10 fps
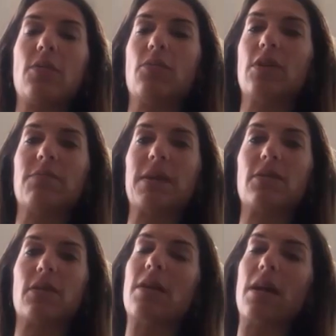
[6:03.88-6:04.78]
would have been
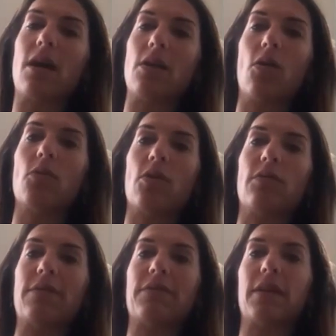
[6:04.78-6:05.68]
a lot more
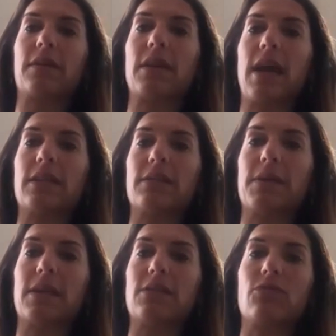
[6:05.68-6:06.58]
horrific than it has
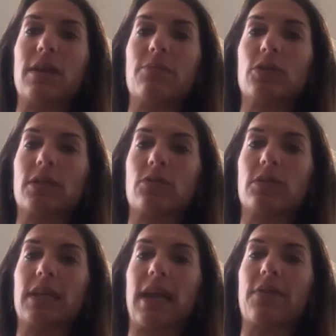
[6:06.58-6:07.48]
been. It's really brought us all
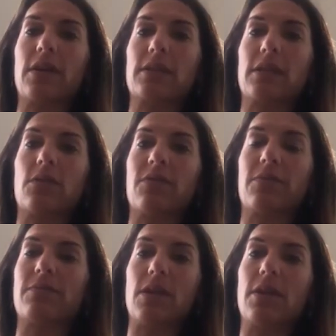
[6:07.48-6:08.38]
together as a,
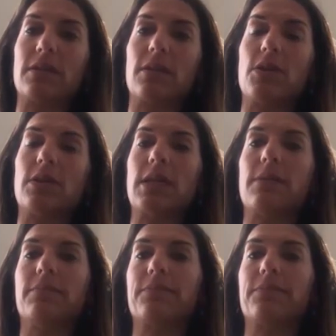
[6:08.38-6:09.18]
you know, as a community.